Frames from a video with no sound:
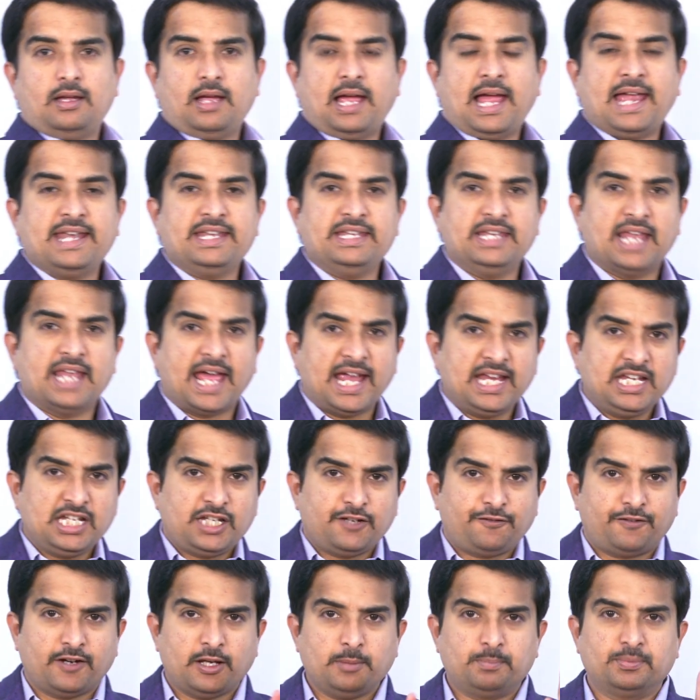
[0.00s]
And
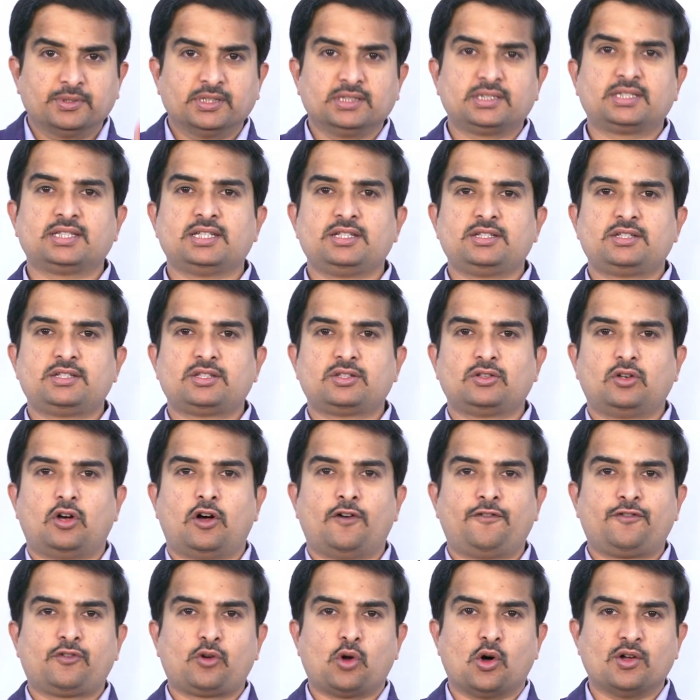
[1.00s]
95%
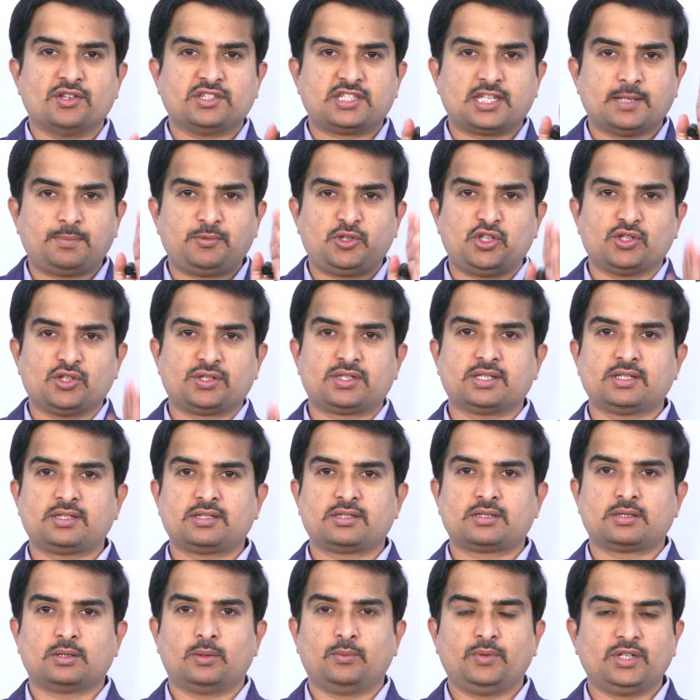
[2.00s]
of
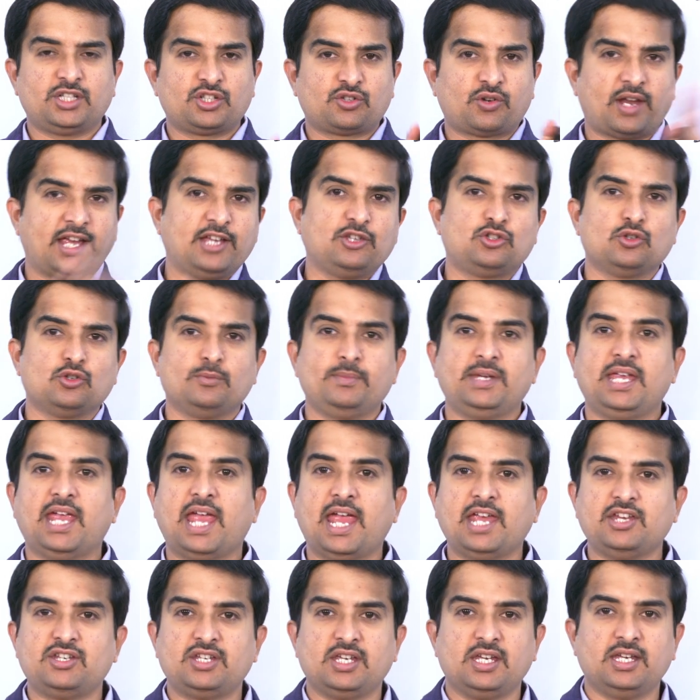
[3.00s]
conceptuses with trisomy
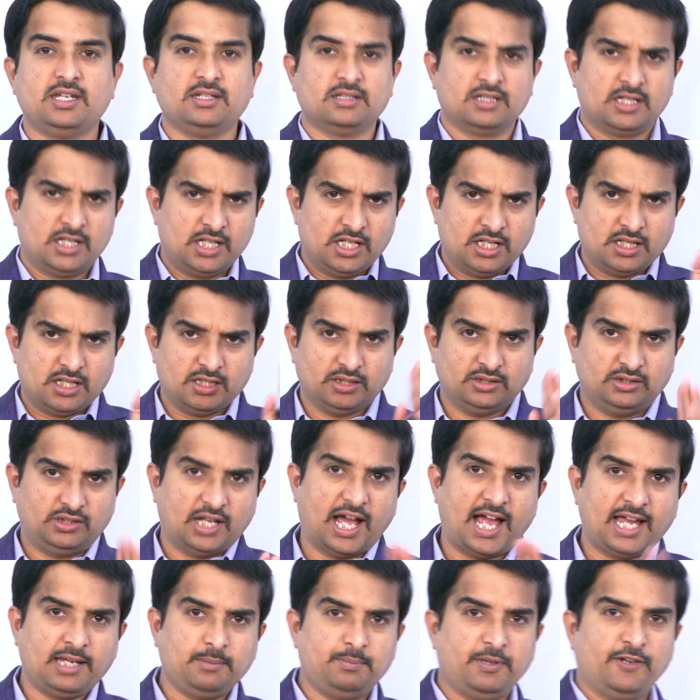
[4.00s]
18
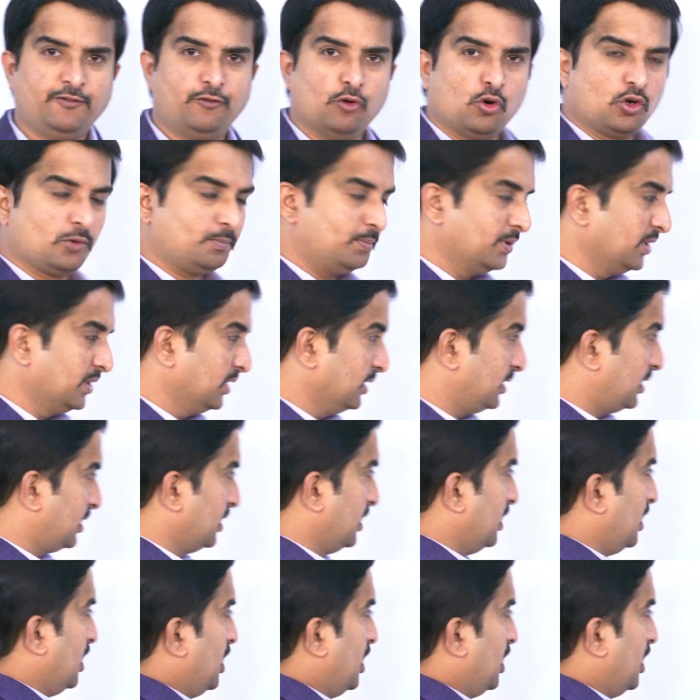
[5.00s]
die before birth.